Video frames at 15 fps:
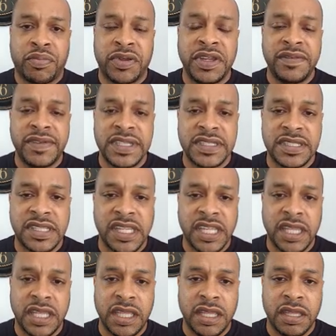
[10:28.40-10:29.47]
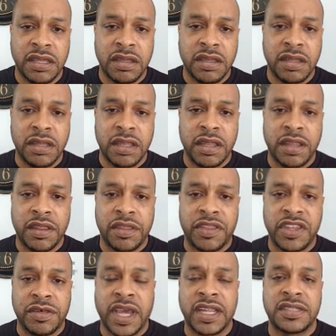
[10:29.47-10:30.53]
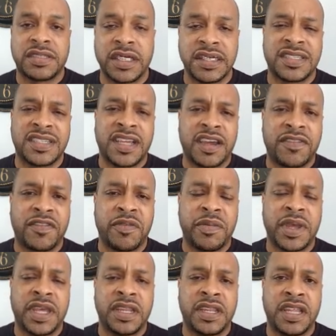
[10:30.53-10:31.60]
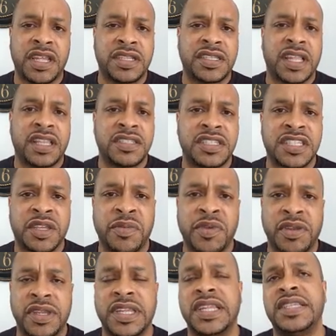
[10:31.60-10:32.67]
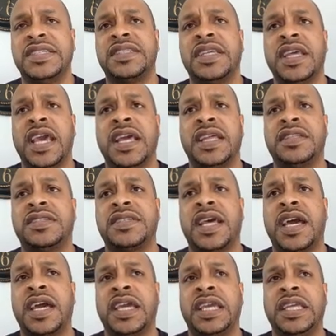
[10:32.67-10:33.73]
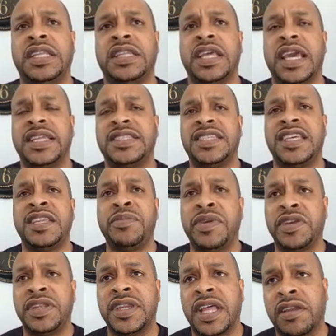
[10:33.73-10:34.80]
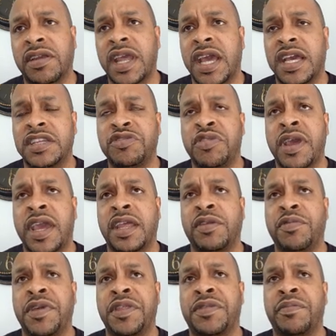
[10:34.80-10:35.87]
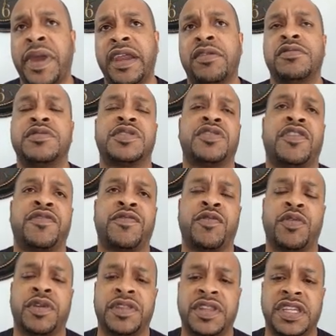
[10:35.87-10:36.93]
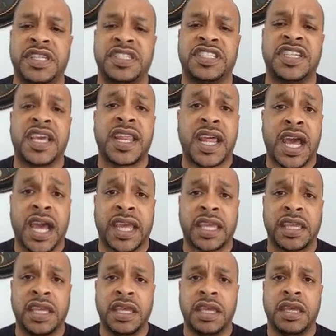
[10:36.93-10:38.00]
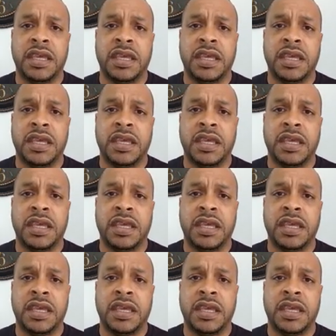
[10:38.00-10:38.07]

previously, the United States government and intelligence communities had signed a $10 billion contract with Microsoft for the JEDI